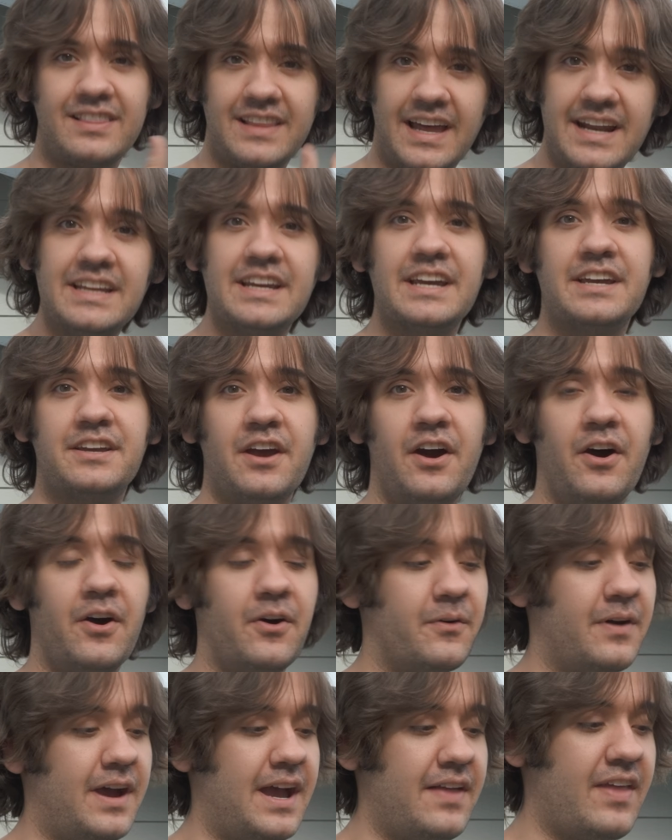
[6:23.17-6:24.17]
then letting it
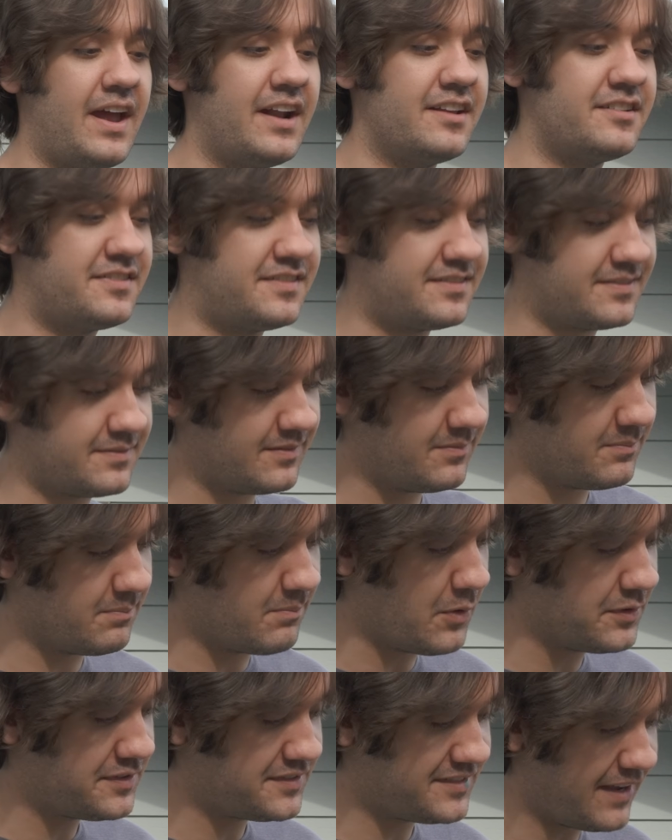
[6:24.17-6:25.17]
go. And that is
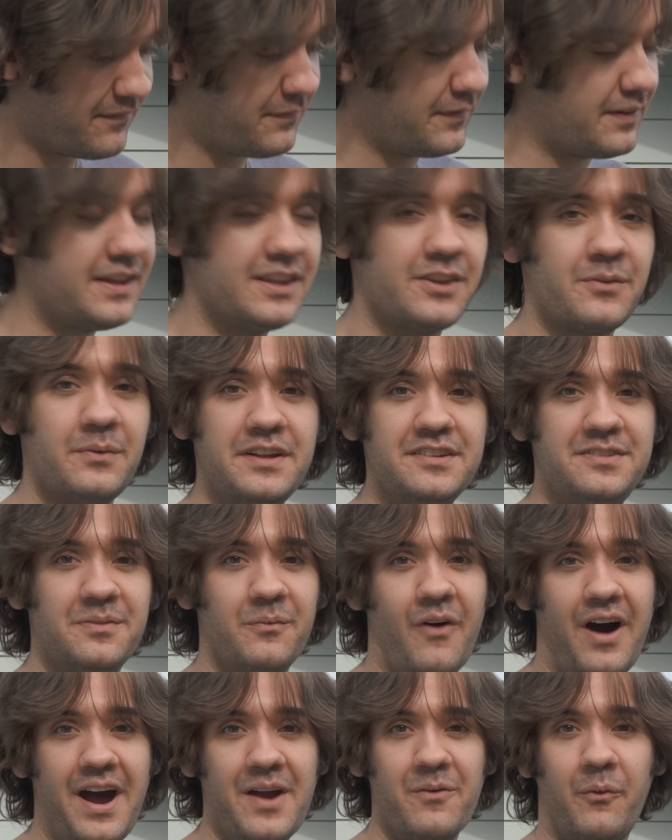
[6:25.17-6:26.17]
most definitely the
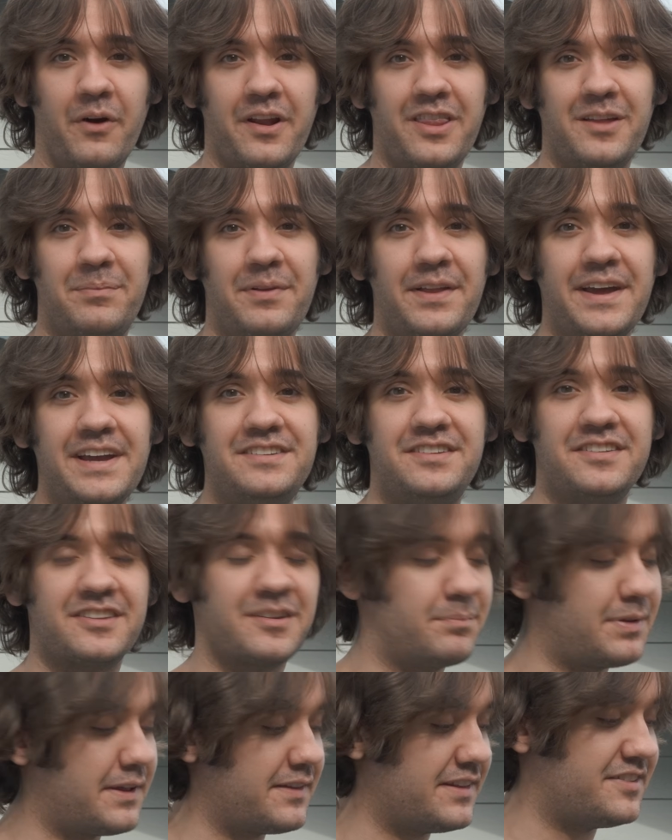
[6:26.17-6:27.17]
reason why one of the blades is
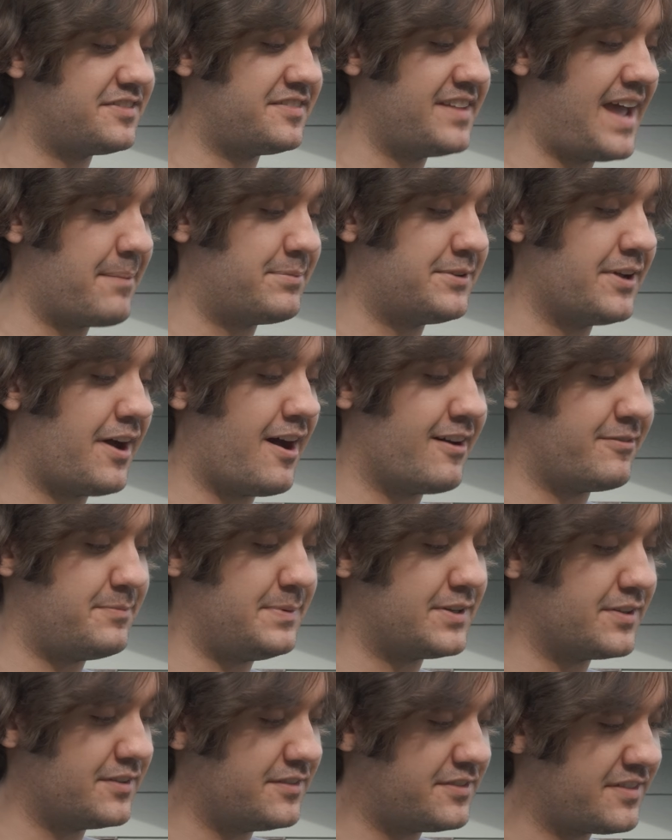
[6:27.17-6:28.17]
completely snapped off,
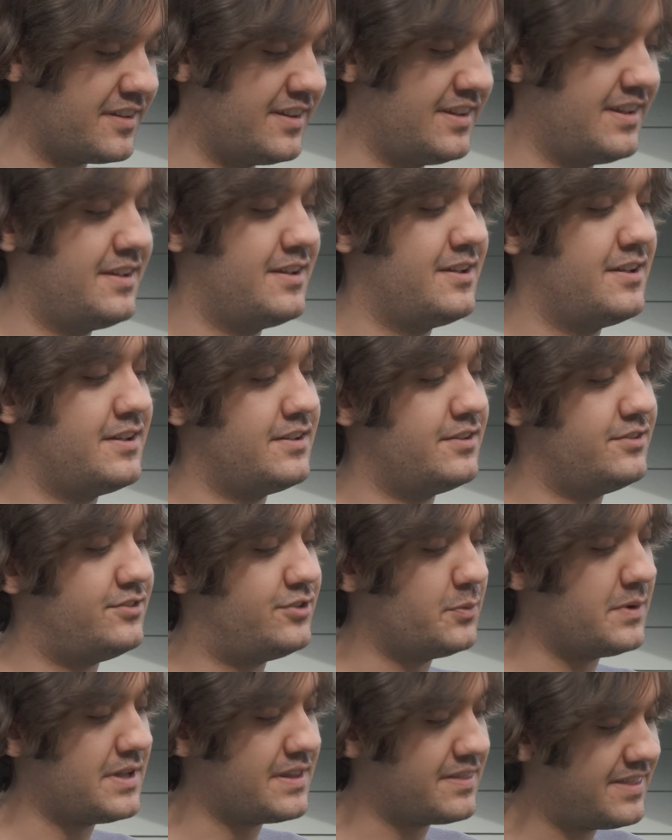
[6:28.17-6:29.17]
because
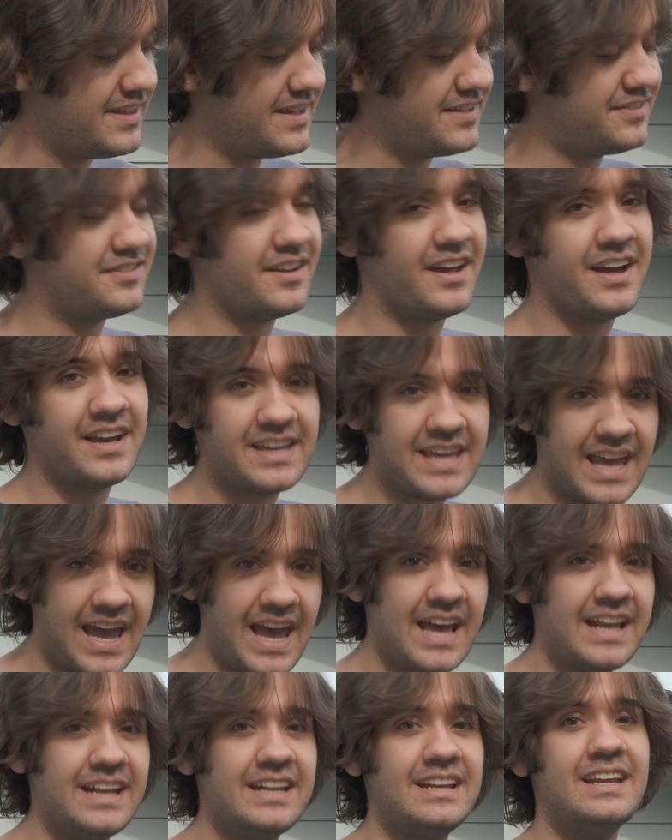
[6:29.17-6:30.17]
doing this
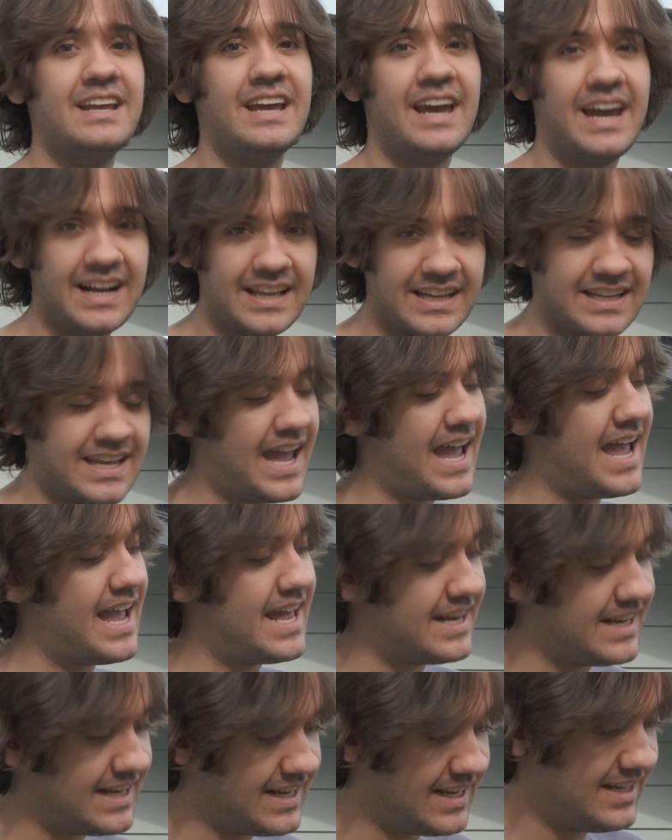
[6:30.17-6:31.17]
again and
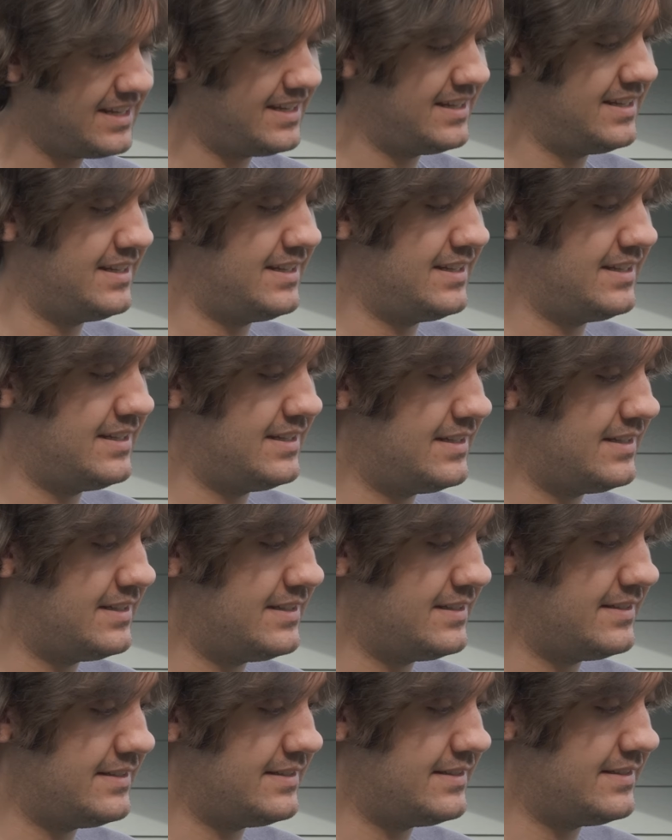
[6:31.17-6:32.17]
again,
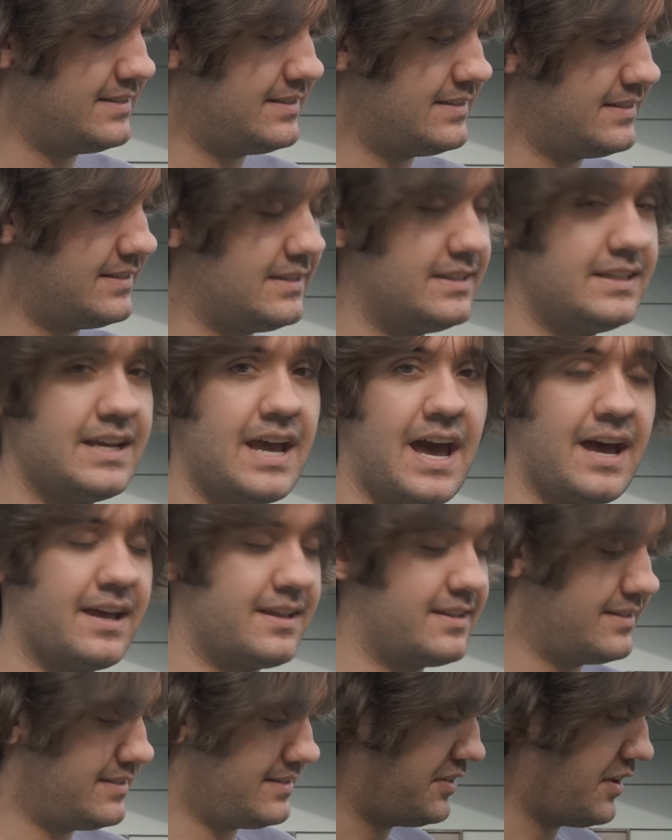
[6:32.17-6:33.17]
yeah.
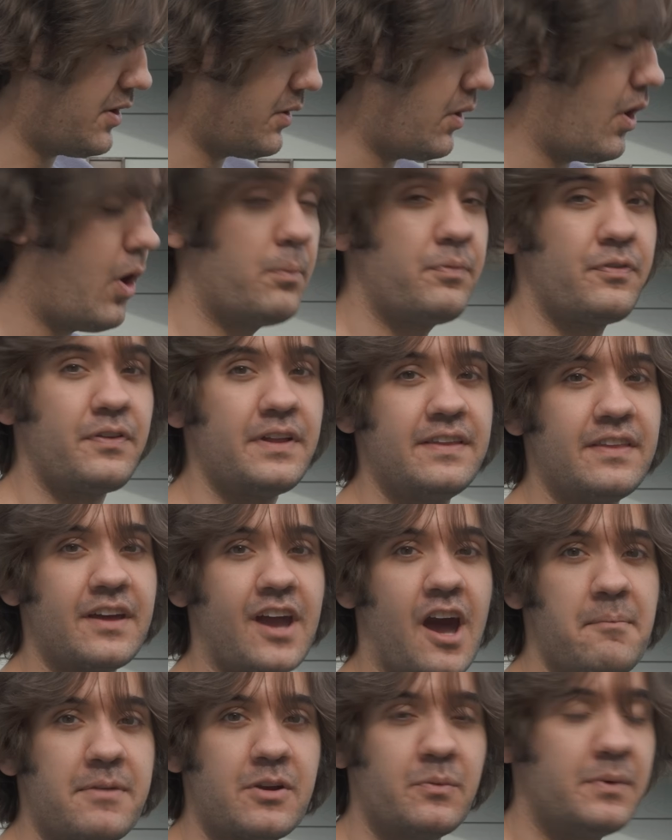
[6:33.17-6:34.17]
So hopefully in the
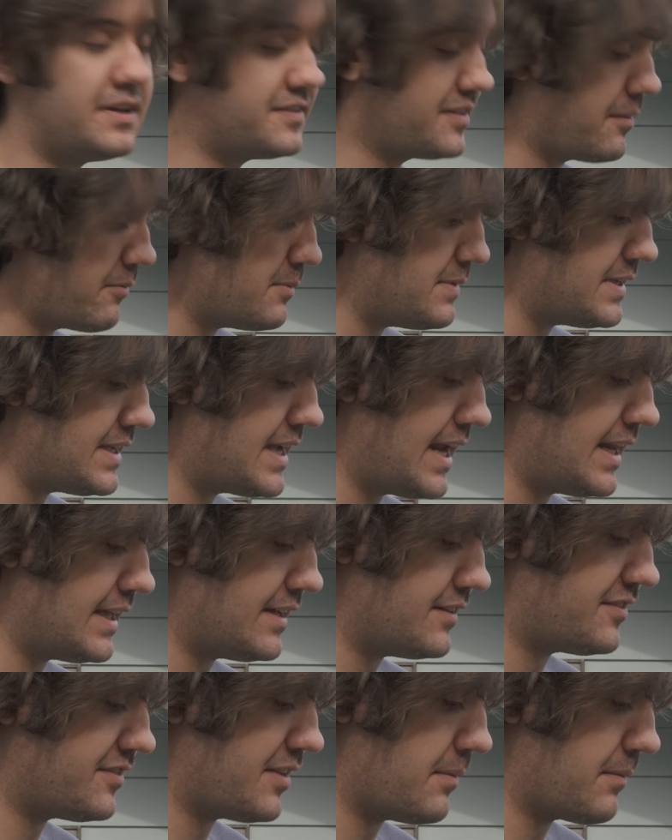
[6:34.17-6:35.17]
coming weeks, I'm gonna be
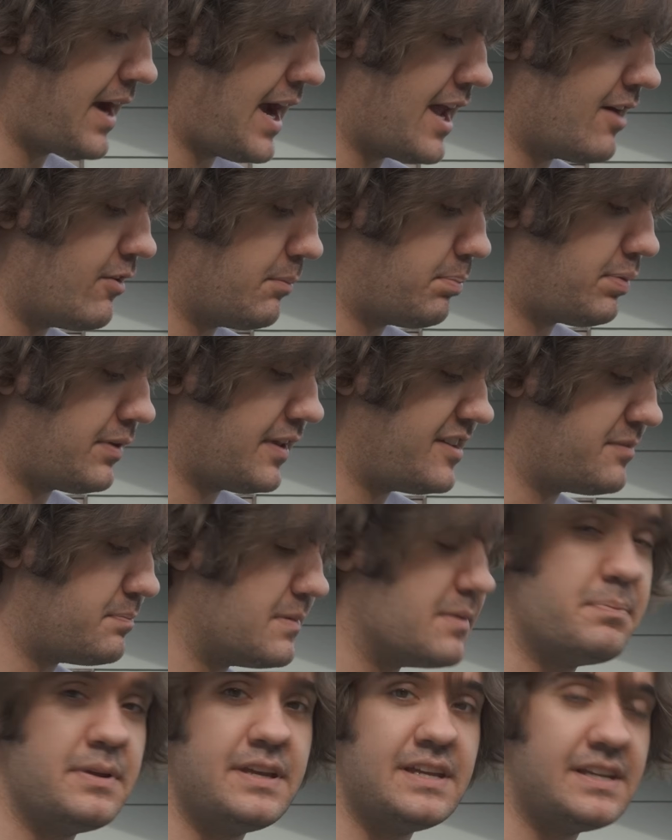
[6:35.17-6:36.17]
getting some kind of replacement